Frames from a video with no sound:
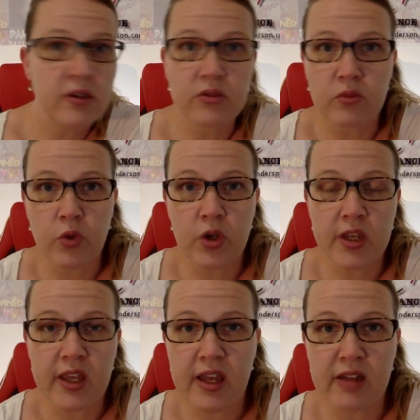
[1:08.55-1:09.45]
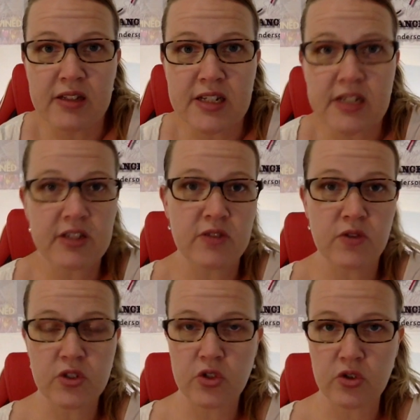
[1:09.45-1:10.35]
working out details of the
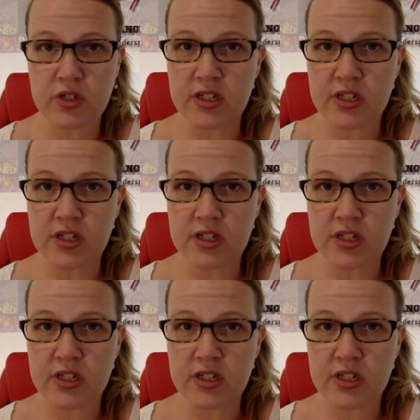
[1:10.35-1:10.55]
story